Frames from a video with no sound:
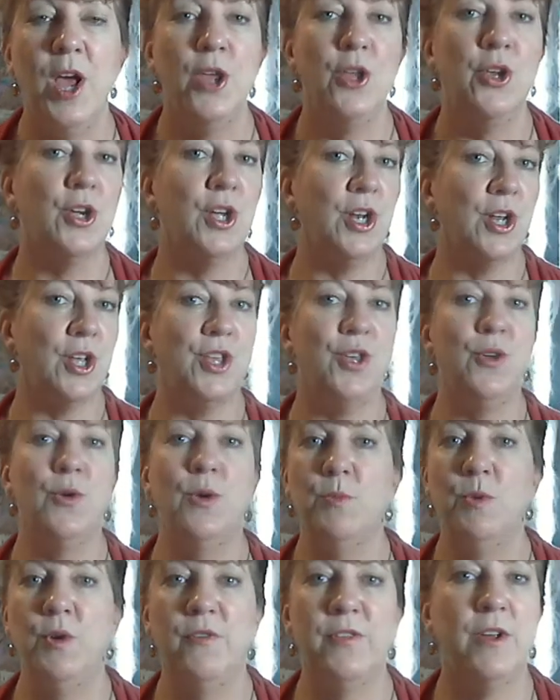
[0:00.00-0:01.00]
You're going to cue
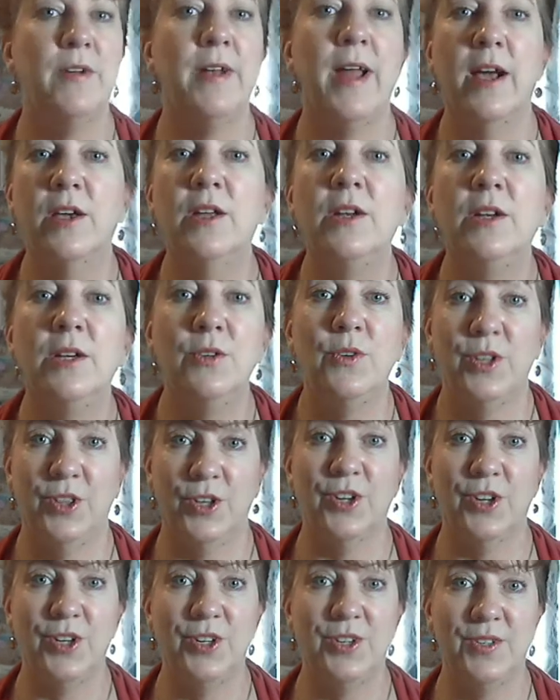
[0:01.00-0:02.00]
a move. They're not going to do it.
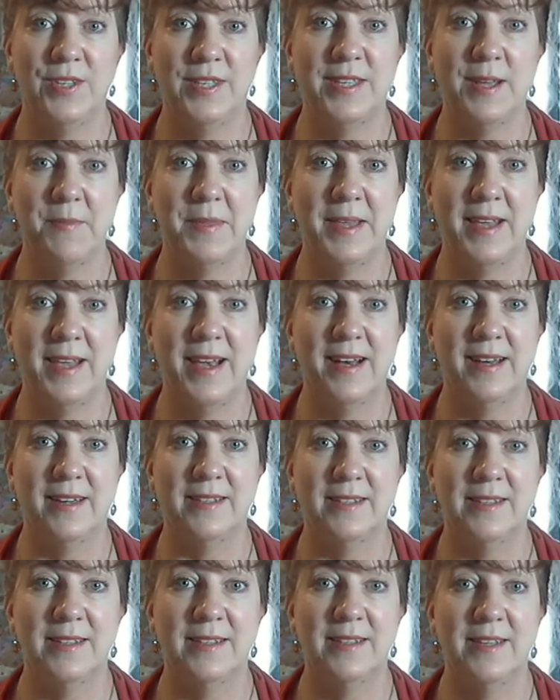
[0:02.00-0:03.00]
They're going to do something
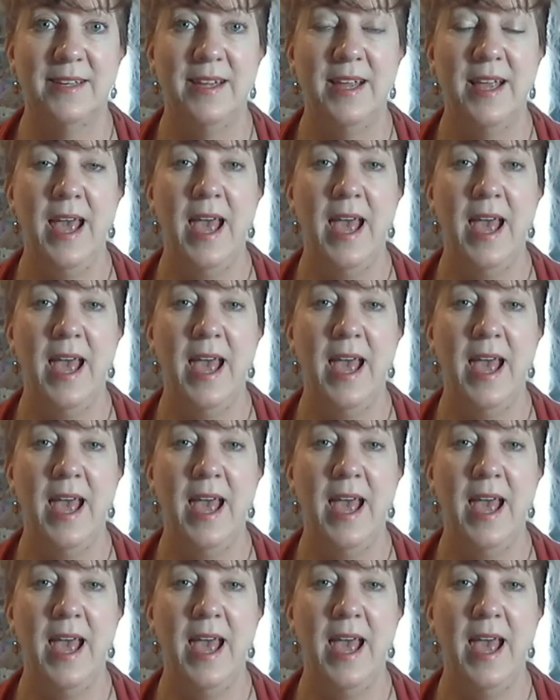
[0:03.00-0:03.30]
else.